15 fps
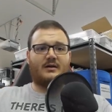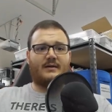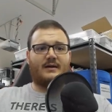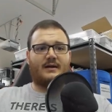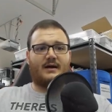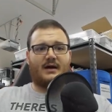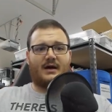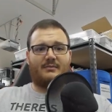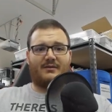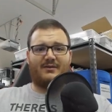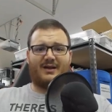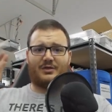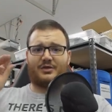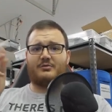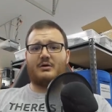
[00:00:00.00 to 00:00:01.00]
I've
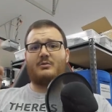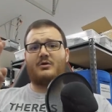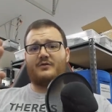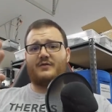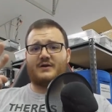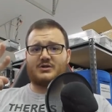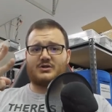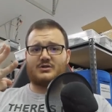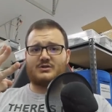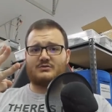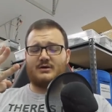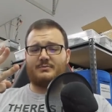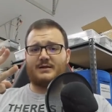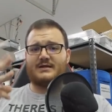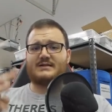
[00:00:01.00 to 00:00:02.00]
got 3 more fixtures to
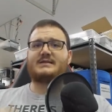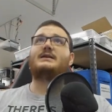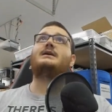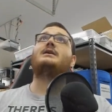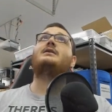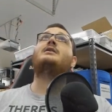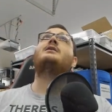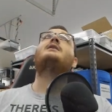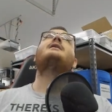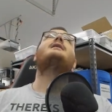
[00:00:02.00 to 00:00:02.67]
replace in here.